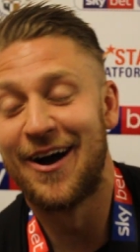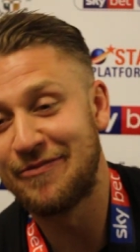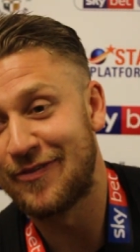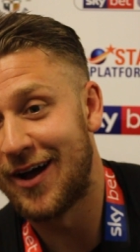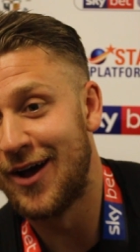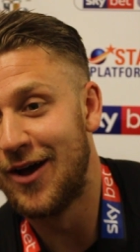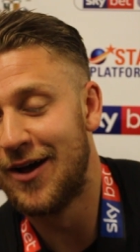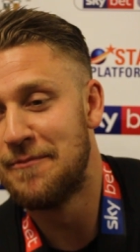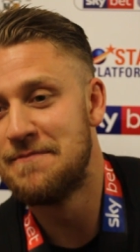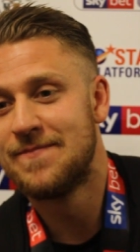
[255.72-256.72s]
I've
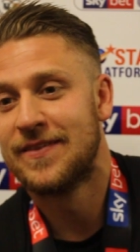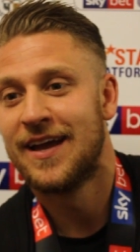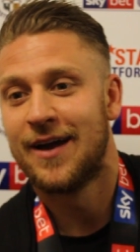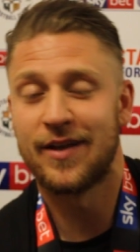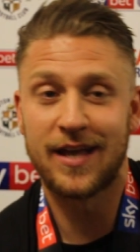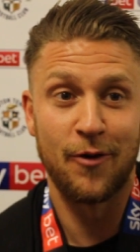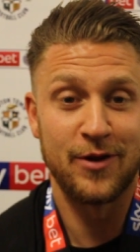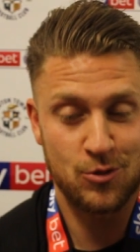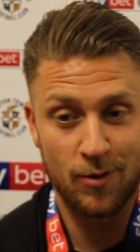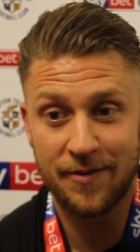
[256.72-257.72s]
um, been
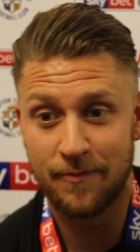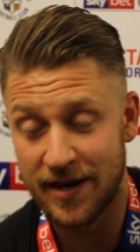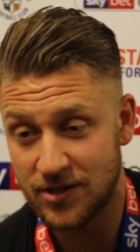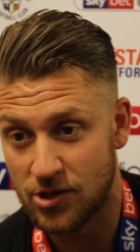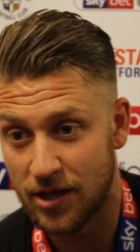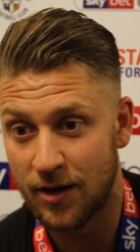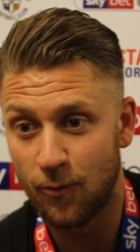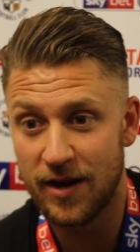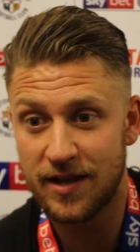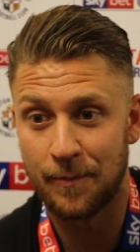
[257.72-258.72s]
Gary Sweet mentioned it in the
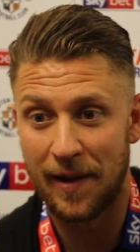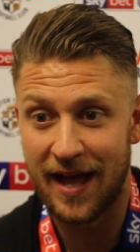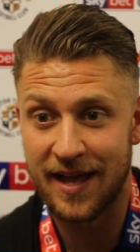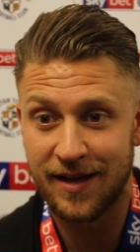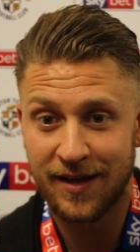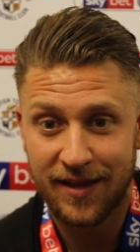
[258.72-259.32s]
week about it.